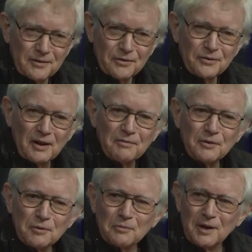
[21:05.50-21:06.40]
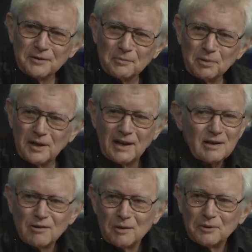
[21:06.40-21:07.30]
of stuff you would want to play
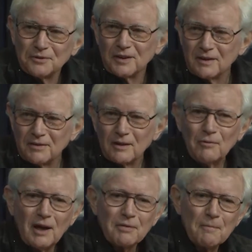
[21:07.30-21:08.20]
almost anything with.